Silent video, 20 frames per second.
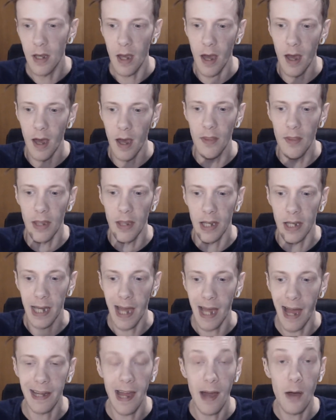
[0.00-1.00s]
Uh, the
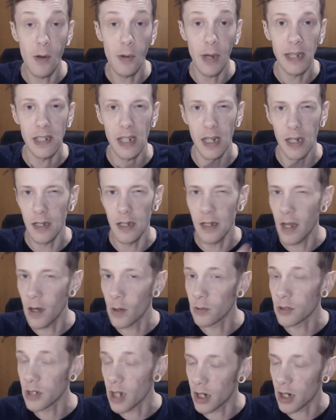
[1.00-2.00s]
cacao gets a
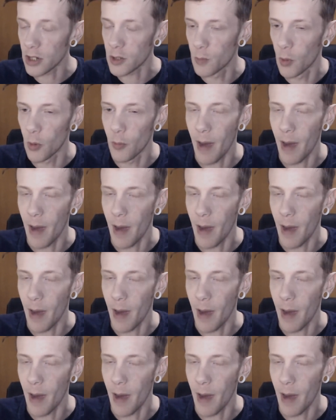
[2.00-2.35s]
little touch more